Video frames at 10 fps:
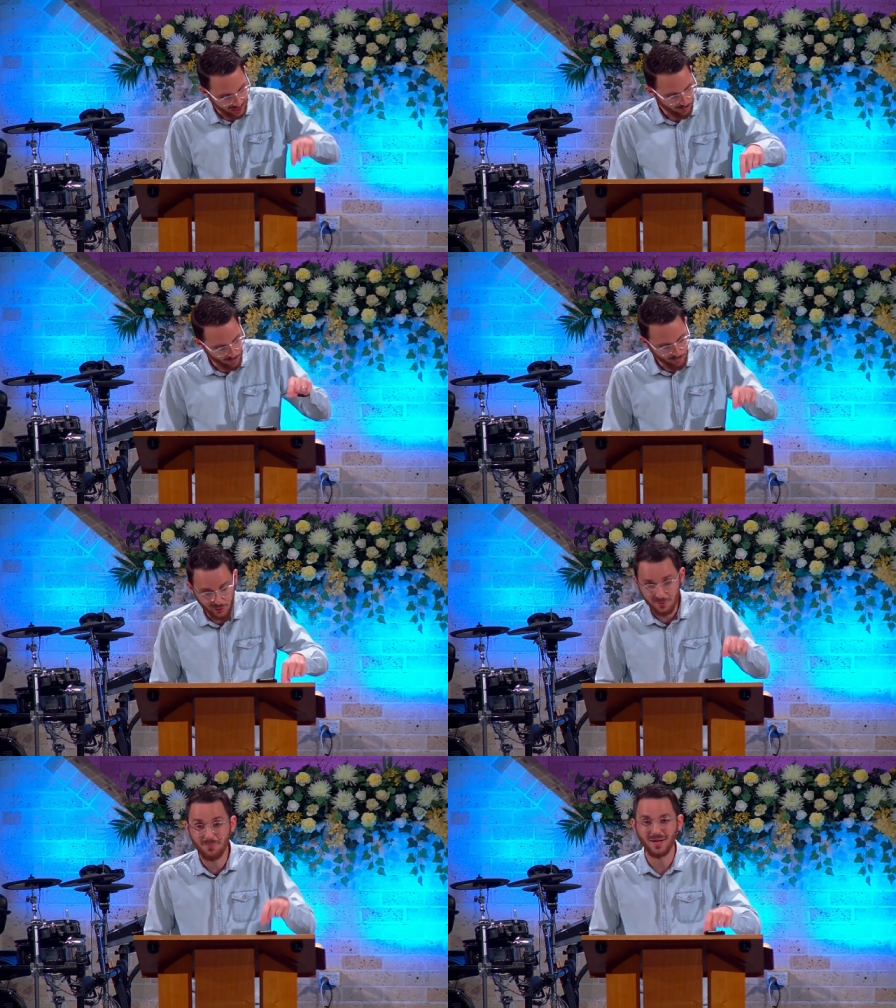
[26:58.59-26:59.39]
I will
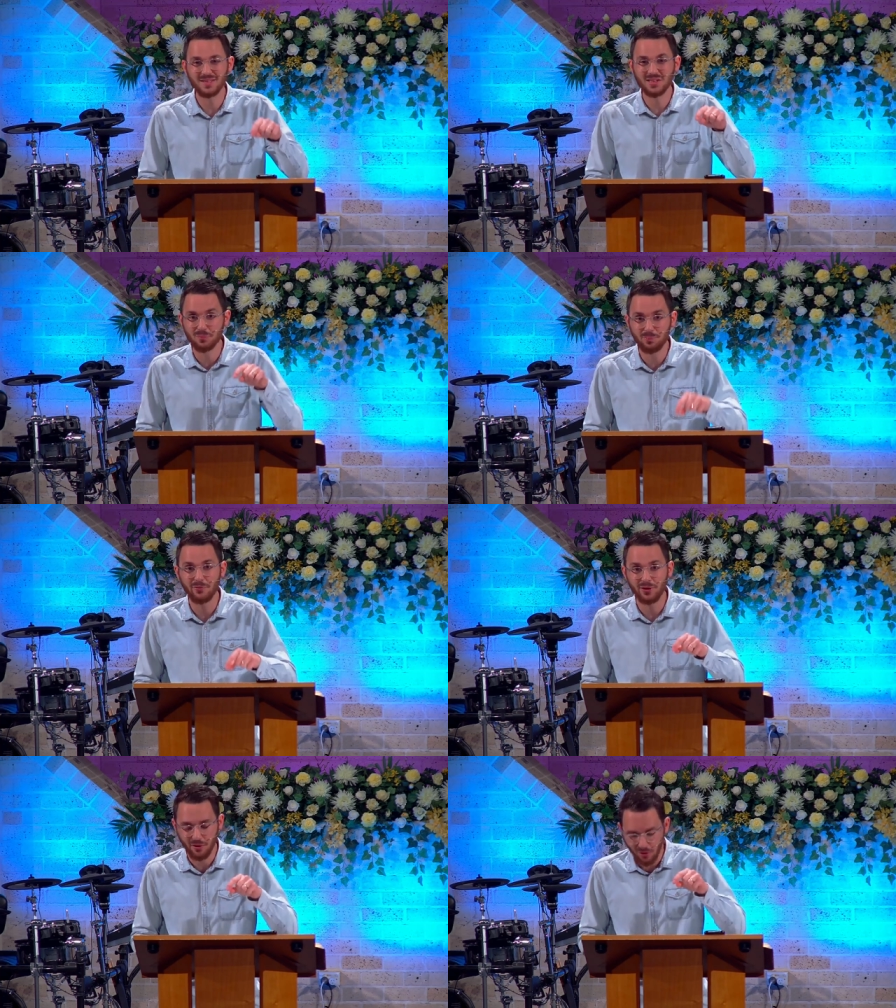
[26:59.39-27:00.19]
put my
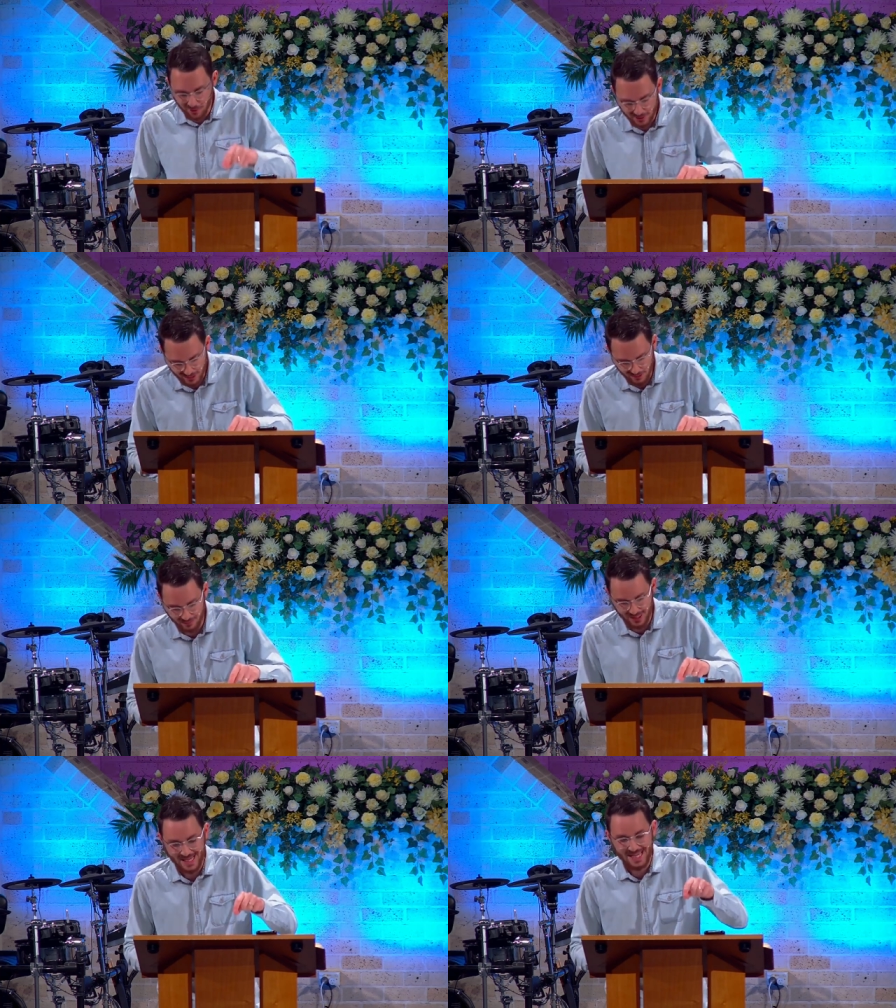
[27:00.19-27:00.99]
spirit on
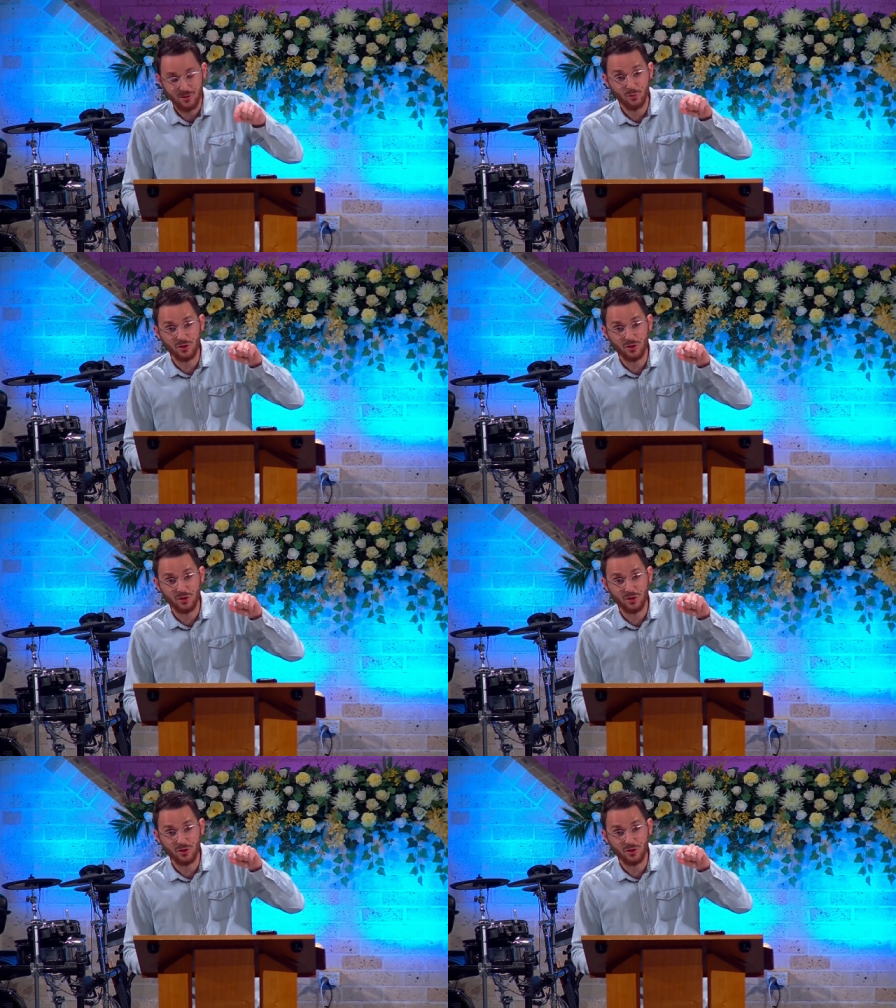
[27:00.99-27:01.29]
him. He